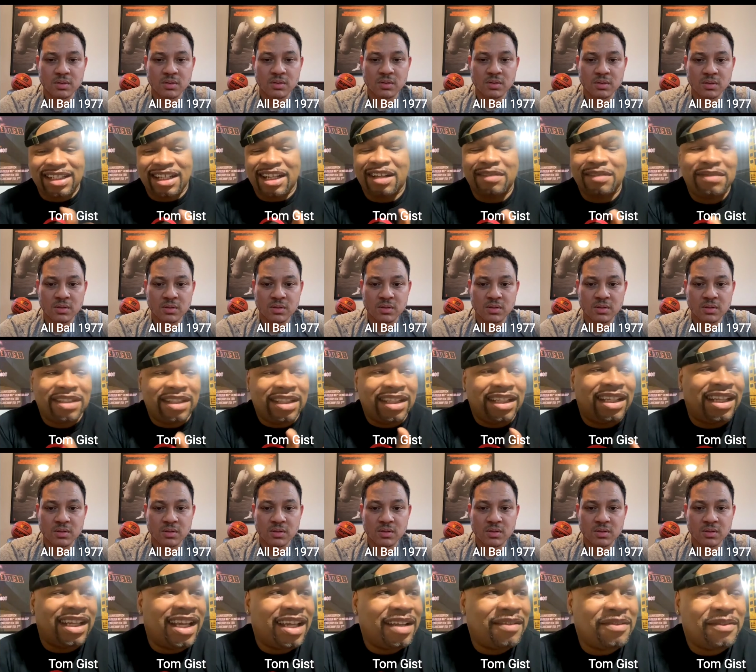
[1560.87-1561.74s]
Speaker 1: come to the
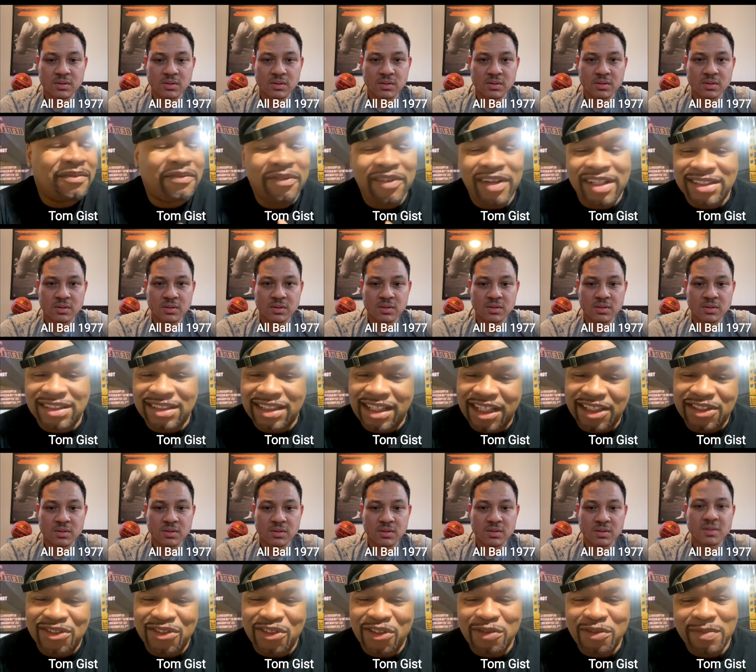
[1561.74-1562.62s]
game with fresh kicks yeah,
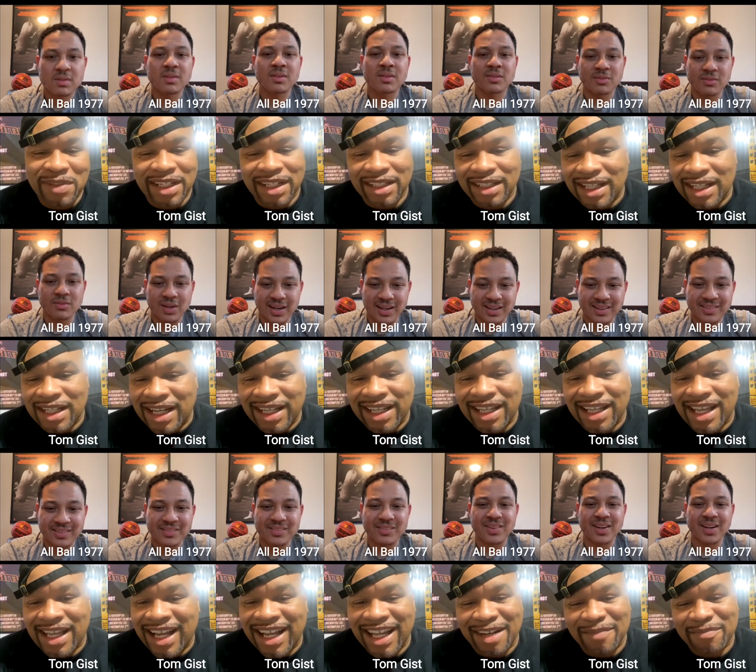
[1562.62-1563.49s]
on you. Different. Like, nah, you
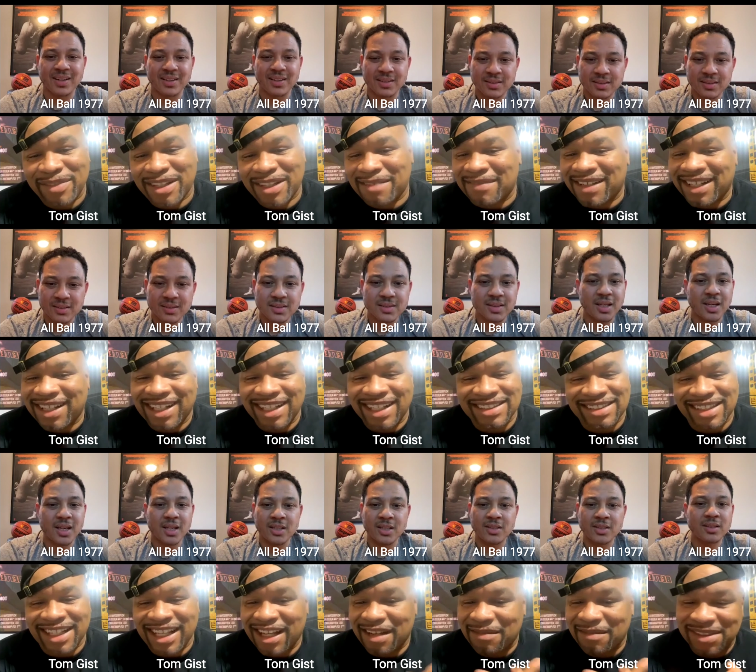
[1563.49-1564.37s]
know, yeah, remember
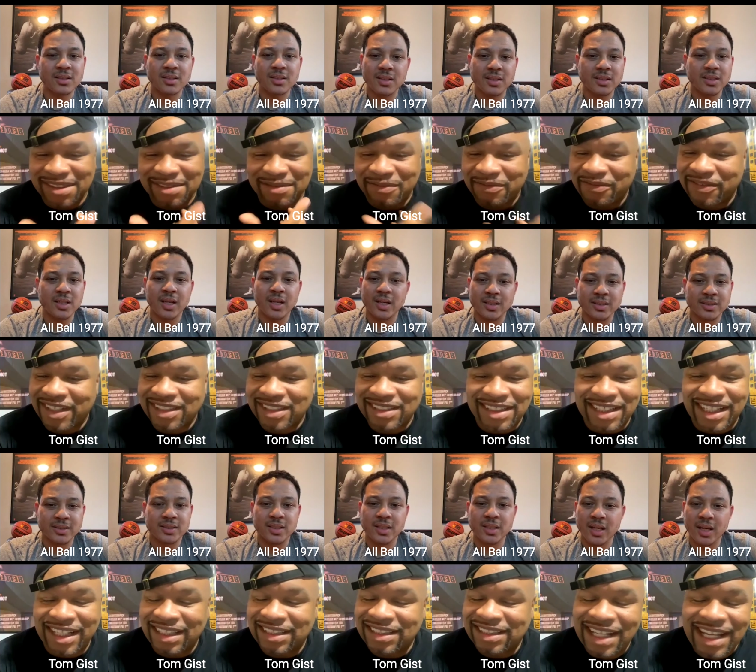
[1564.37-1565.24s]
we remember we knew
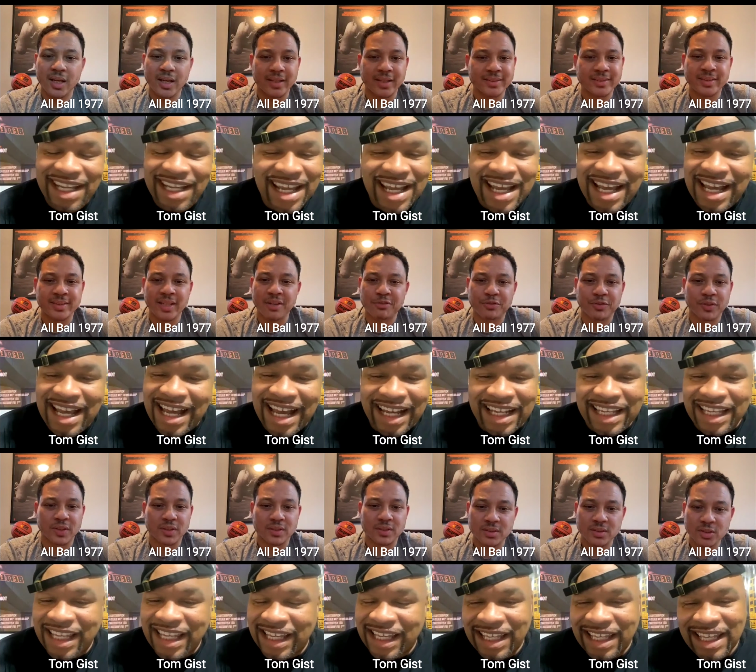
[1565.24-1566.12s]
Speaker 2: who was nice.
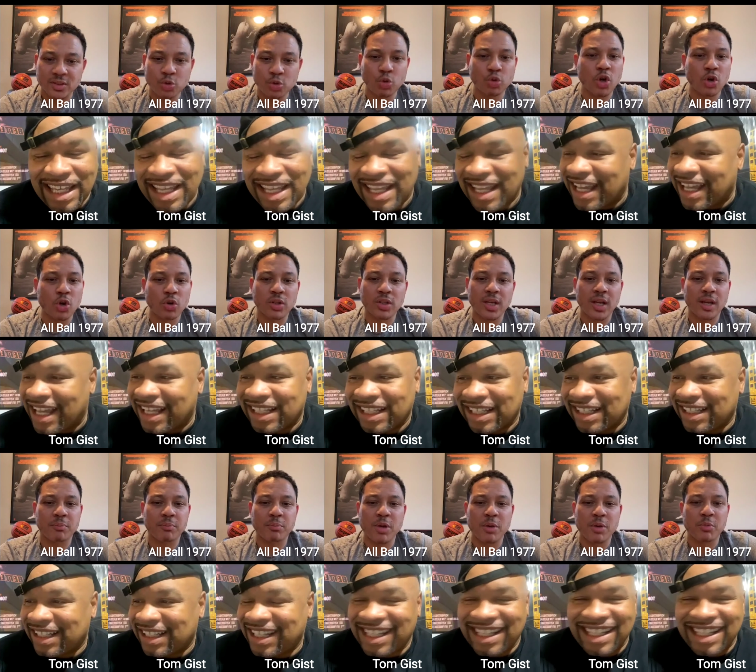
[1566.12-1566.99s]
So when you on the
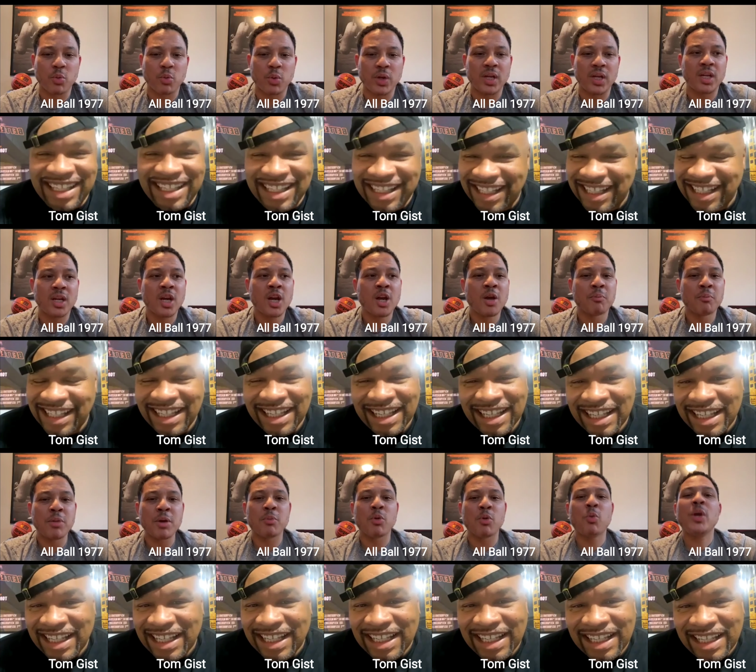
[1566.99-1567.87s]
court, you looking
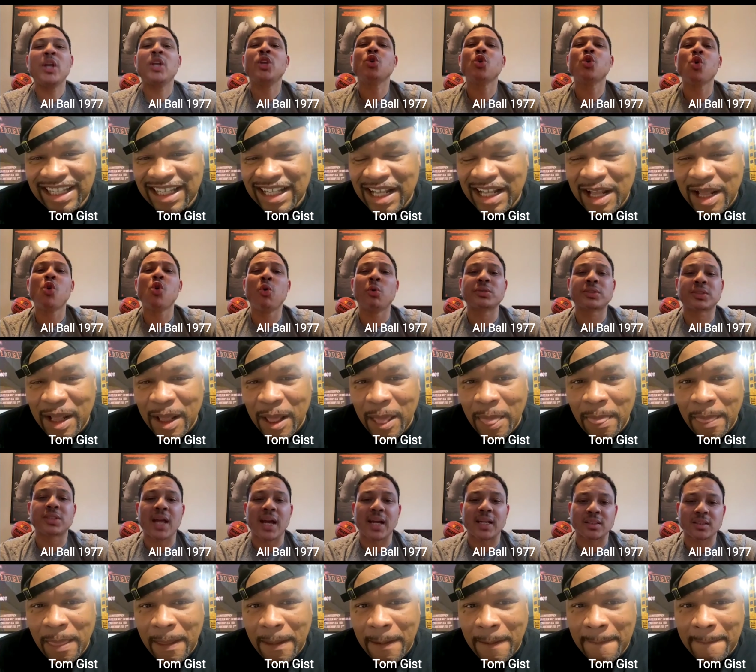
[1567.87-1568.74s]
going, oh, I got I
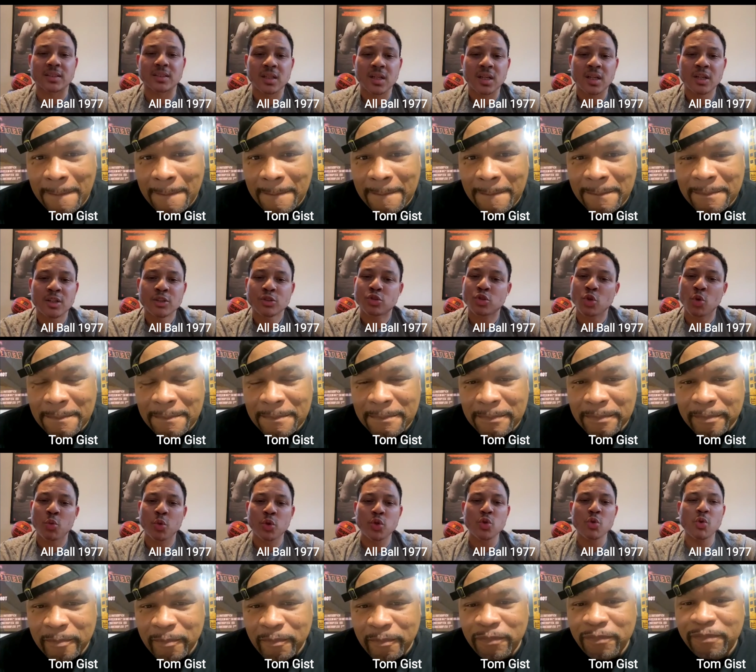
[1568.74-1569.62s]
got a long I, it's
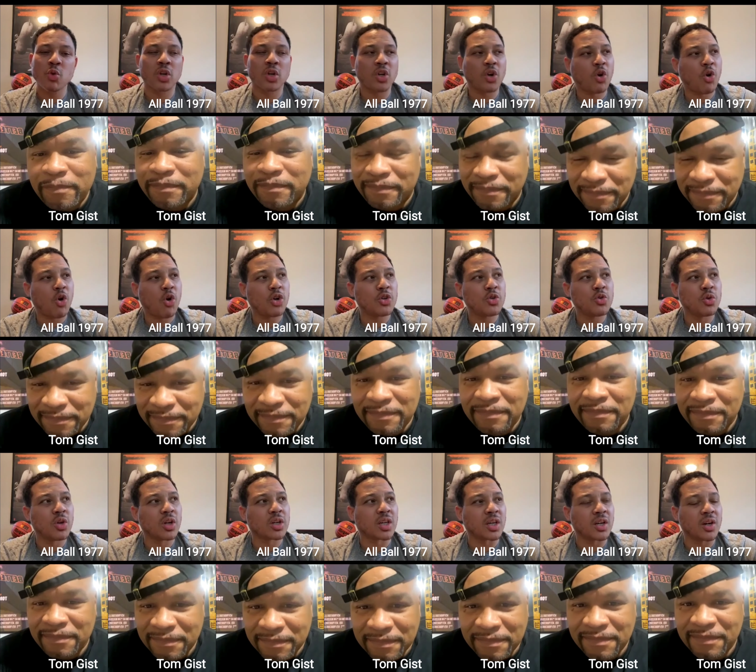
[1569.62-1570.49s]
about to be a long day
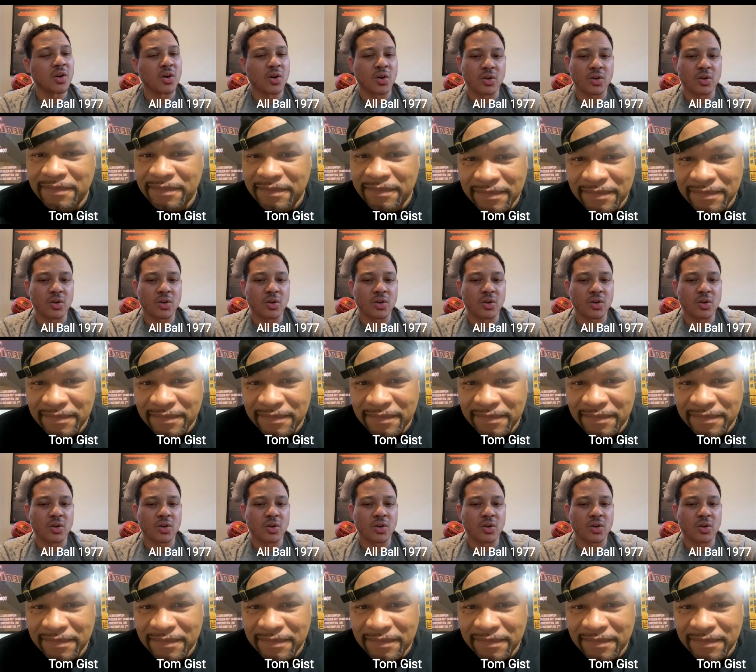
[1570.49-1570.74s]
for me.